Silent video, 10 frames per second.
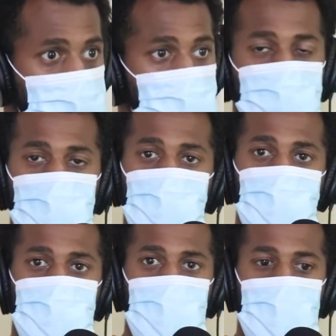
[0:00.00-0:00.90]
I
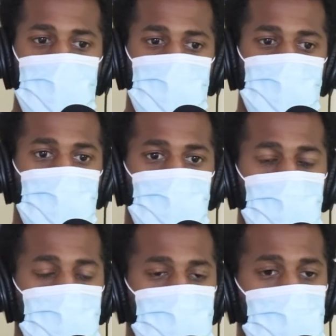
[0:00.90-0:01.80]
wish I had as much
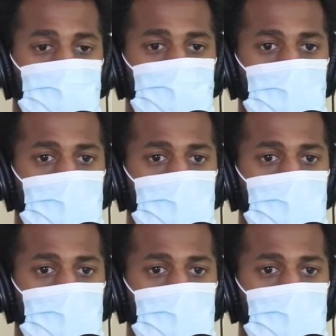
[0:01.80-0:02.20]
views as them.